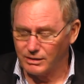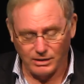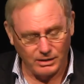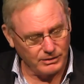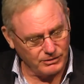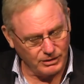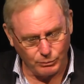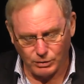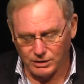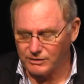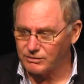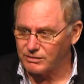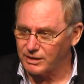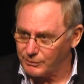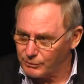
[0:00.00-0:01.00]
I said, well,
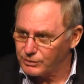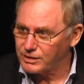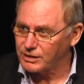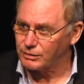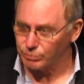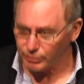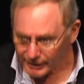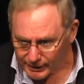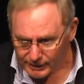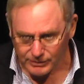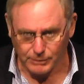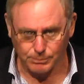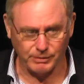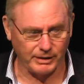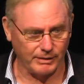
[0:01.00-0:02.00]
it's everything around
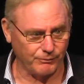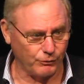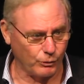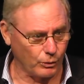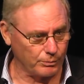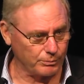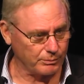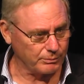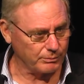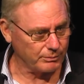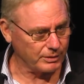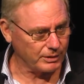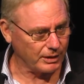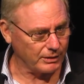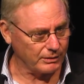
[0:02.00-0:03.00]
the platform.
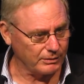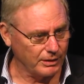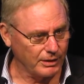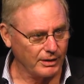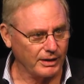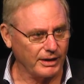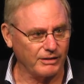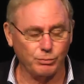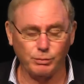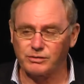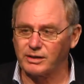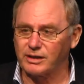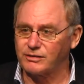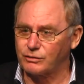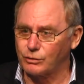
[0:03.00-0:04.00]
You know, as we
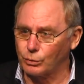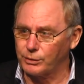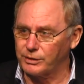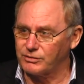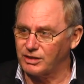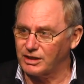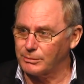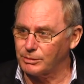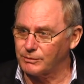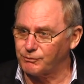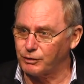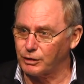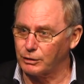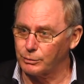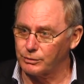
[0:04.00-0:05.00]
say, story, team, and
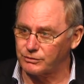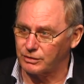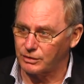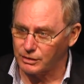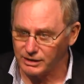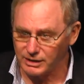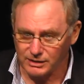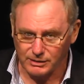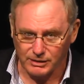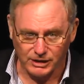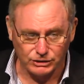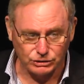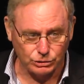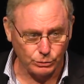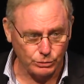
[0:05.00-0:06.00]
followers. So you've got to get the
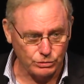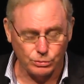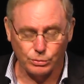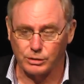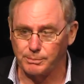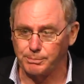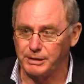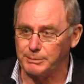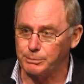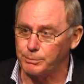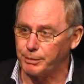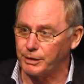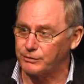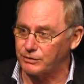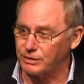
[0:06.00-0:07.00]
issuers or the people
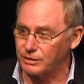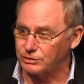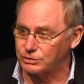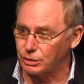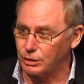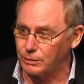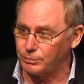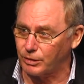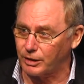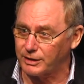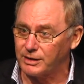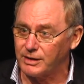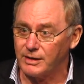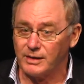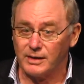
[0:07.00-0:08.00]
posting the job right.
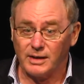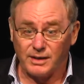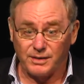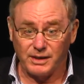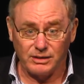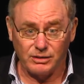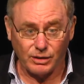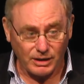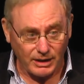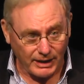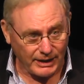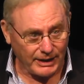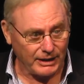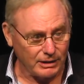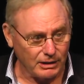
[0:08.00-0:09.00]
Then you've got to
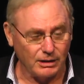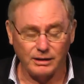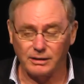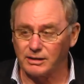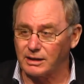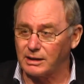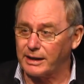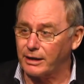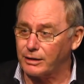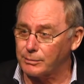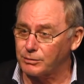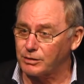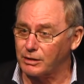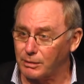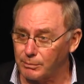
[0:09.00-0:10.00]
handle it and allow
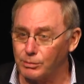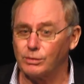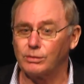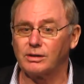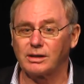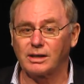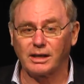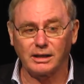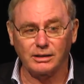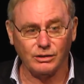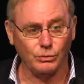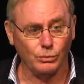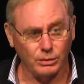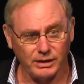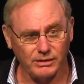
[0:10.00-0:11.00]
them to communicate
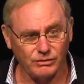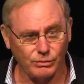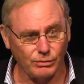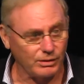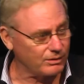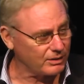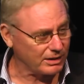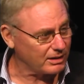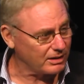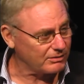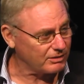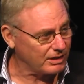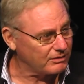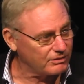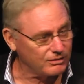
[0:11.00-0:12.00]
and all that sort of thing.
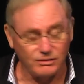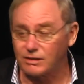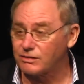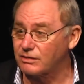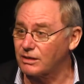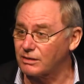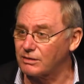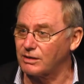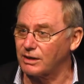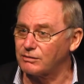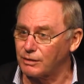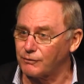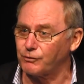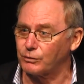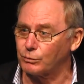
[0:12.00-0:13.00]
It's just a
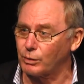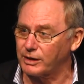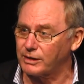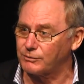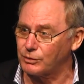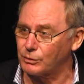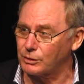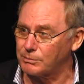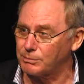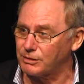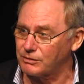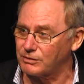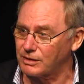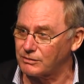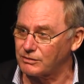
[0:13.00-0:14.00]
different way of doing
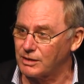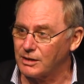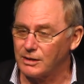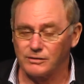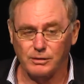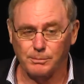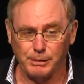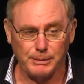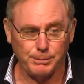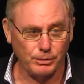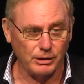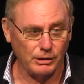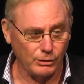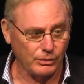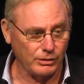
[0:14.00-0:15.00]
business. So people
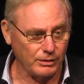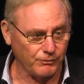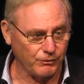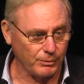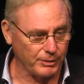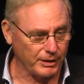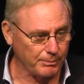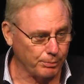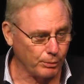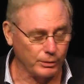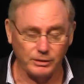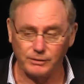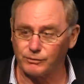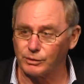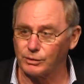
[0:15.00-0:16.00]
that look at it from that
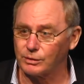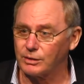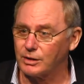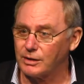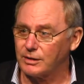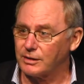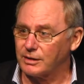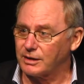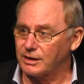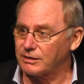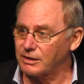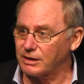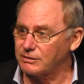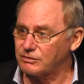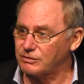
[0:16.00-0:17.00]
point of view,
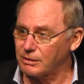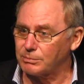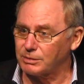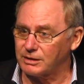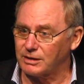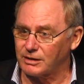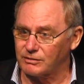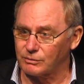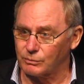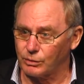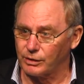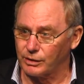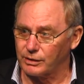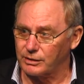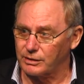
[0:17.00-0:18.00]
it simply doesn't
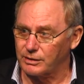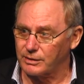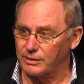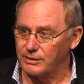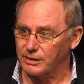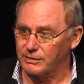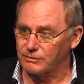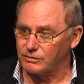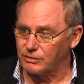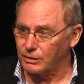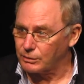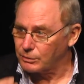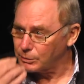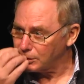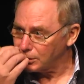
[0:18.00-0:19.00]
work. And
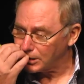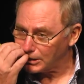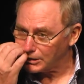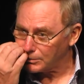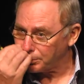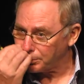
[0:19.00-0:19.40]
so when you go to